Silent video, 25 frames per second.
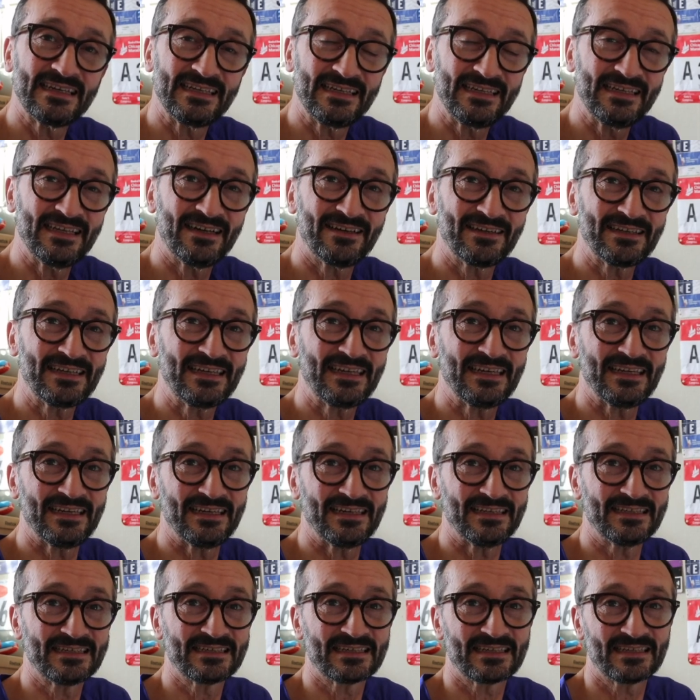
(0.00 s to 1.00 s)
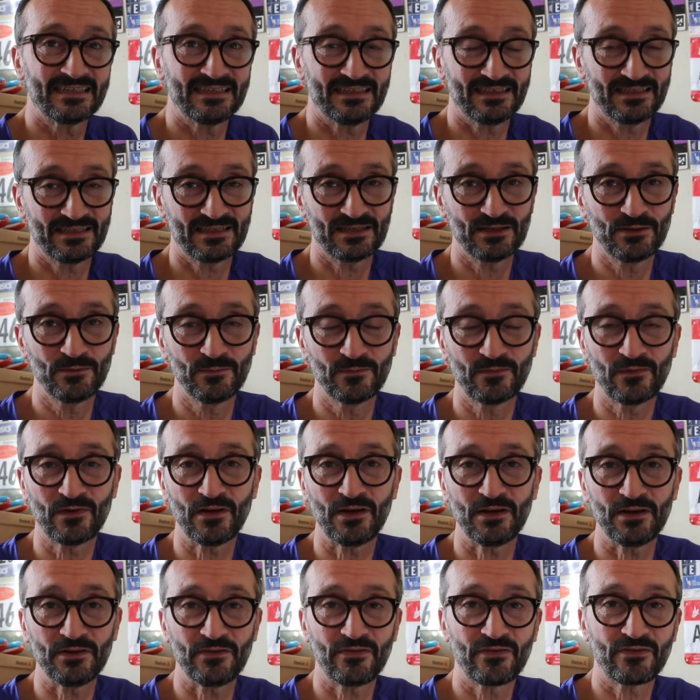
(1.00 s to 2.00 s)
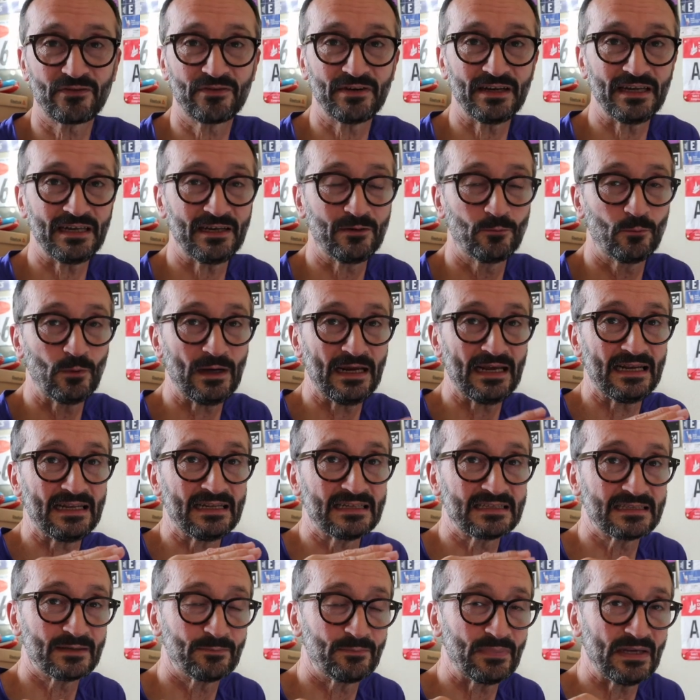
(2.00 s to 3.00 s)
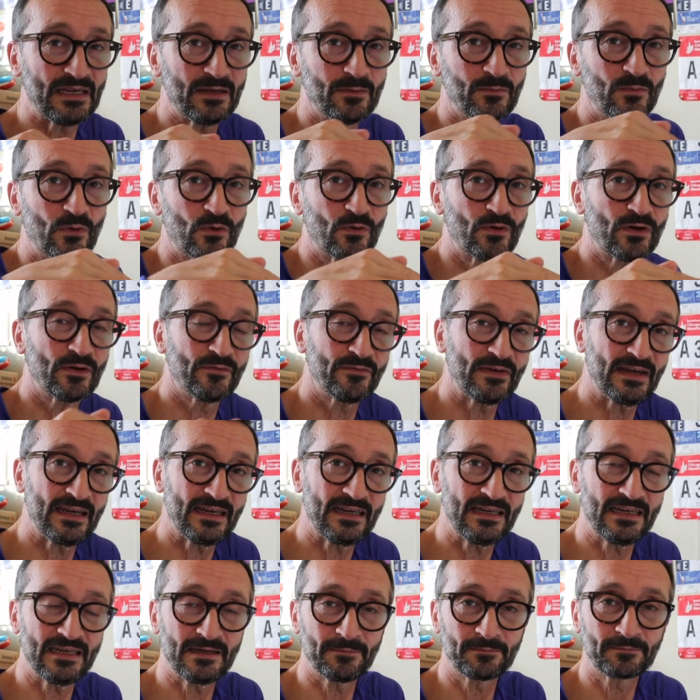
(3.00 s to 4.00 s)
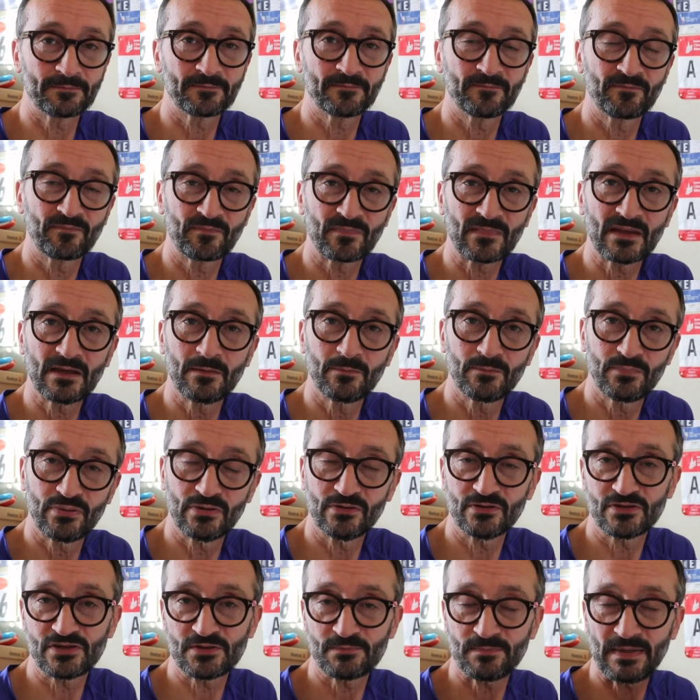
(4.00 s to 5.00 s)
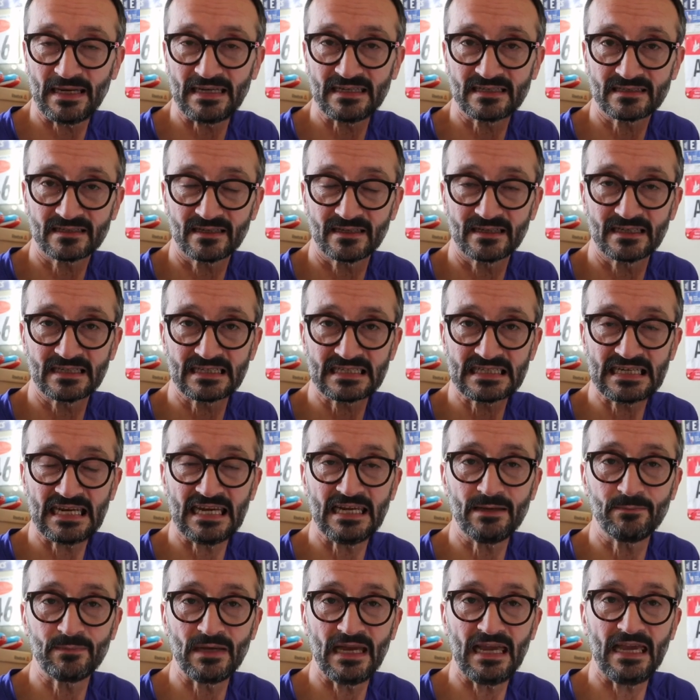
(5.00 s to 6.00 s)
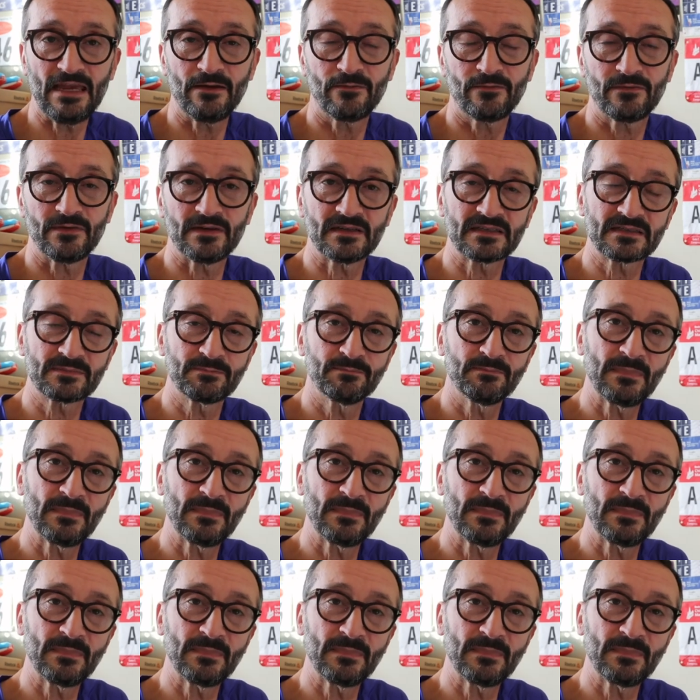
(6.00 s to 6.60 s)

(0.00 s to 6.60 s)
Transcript: Nike's Zoom Fly 3, where there's a bit more of a push based on the same effort.